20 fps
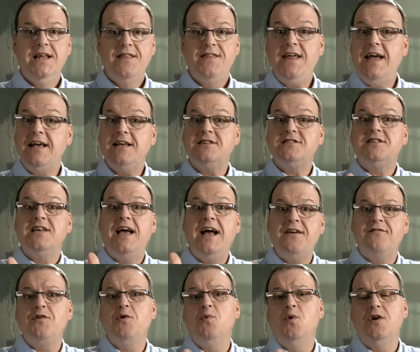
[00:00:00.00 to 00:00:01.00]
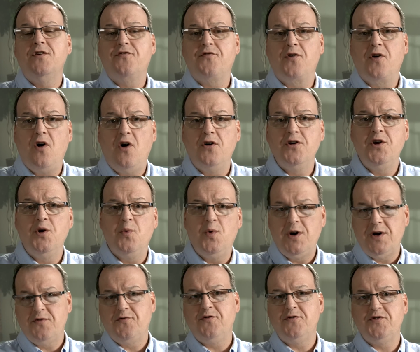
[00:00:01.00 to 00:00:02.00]
Thanks everyone for all your
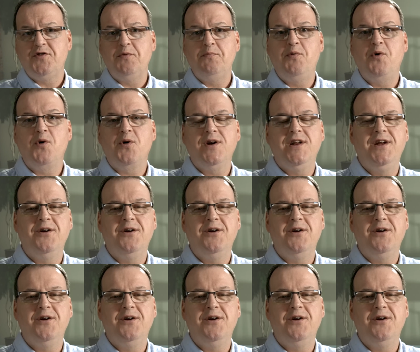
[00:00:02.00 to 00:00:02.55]
wonderful support